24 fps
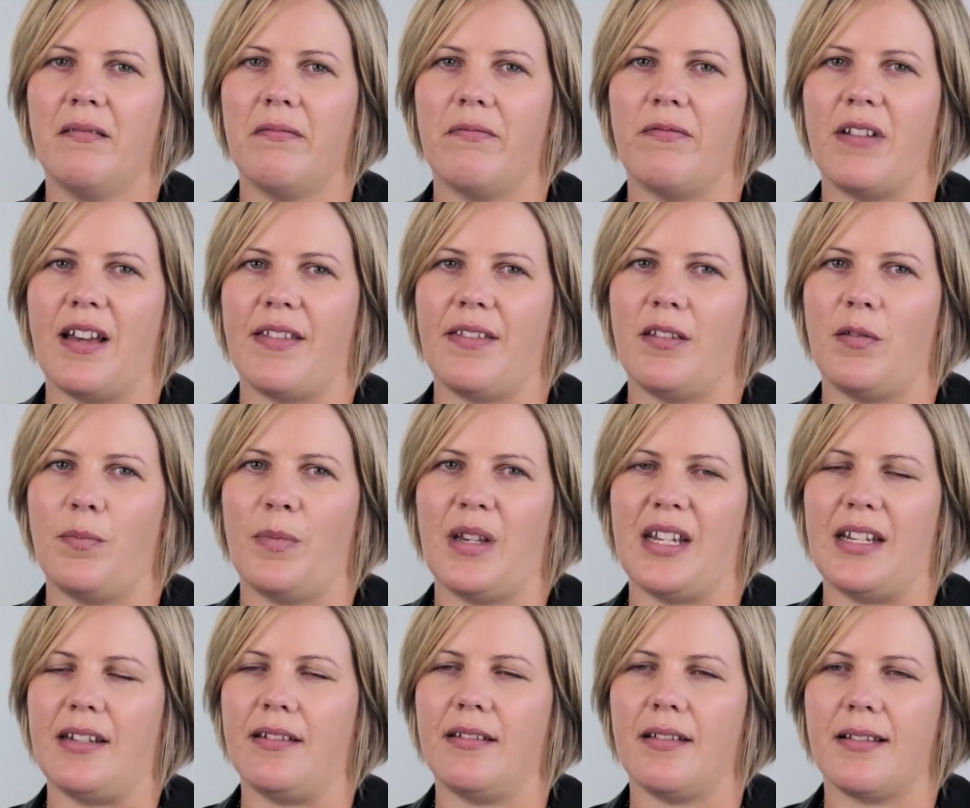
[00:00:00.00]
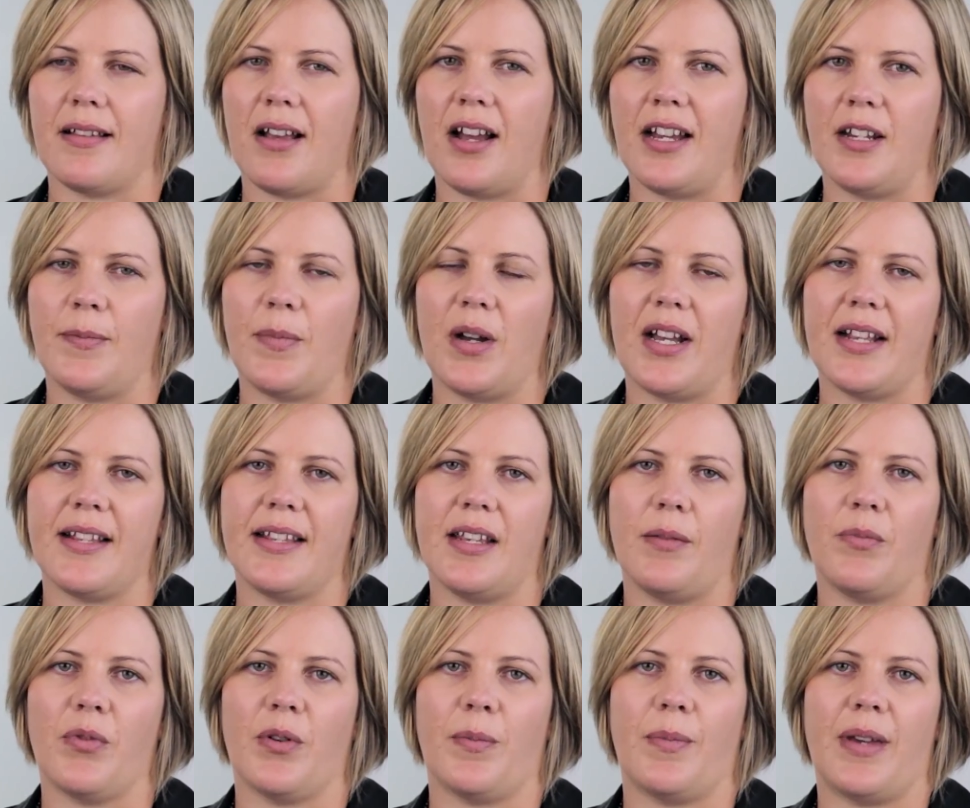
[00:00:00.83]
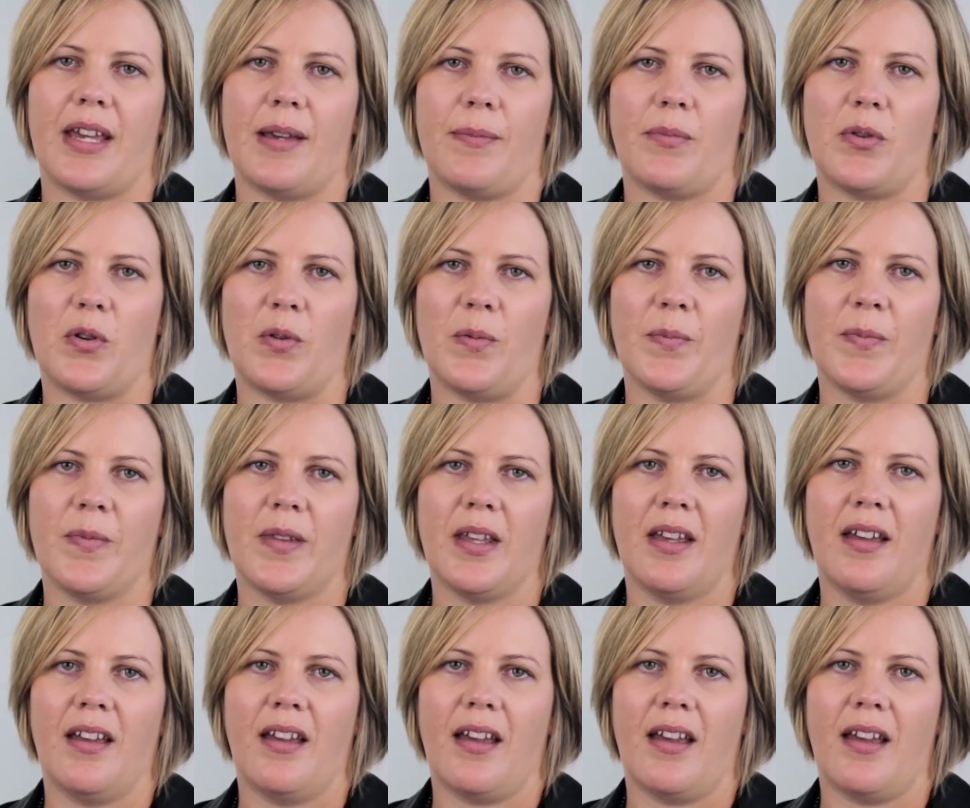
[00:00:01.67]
rather than being designed by separate people.